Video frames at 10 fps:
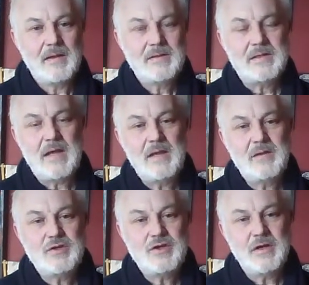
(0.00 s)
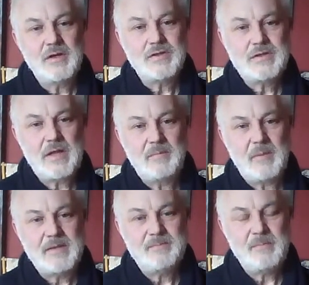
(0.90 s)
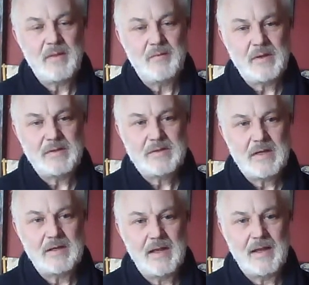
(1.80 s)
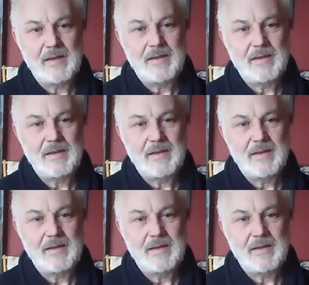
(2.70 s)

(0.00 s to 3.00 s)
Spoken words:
Today, the church celebrates Mothering Sunday,